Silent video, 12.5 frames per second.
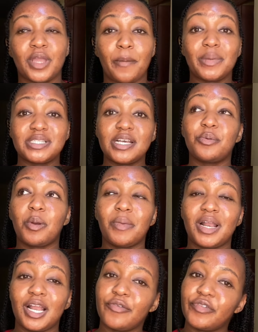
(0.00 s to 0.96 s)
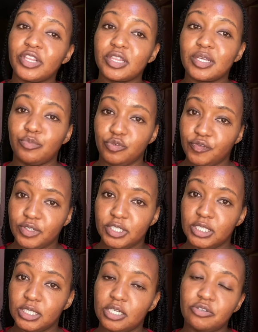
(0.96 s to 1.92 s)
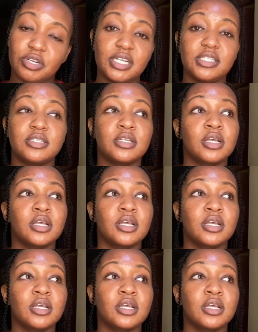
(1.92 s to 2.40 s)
But I remember loving the movie, right?